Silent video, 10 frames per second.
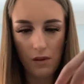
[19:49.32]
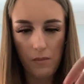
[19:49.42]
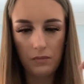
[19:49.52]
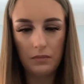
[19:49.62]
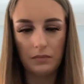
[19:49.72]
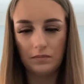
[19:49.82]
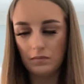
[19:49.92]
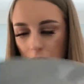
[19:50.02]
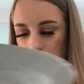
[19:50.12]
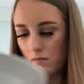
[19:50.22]
Mmm.
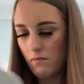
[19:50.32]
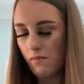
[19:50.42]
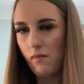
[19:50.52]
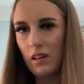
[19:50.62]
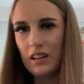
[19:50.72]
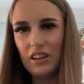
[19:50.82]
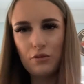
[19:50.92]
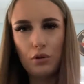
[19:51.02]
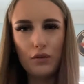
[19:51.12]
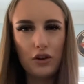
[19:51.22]
Let's, let's
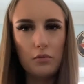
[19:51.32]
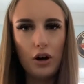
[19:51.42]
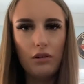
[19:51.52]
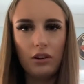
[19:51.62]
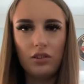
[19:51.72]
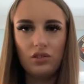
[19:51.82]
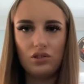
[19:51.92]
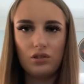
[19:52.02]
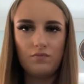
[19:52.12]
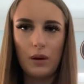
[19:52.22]
put a few more on
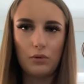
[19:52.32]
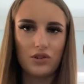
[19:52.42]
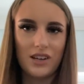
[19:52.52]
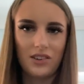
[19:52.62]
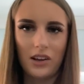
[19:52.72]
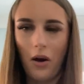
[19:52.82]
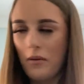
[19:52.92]
because I'm greedy.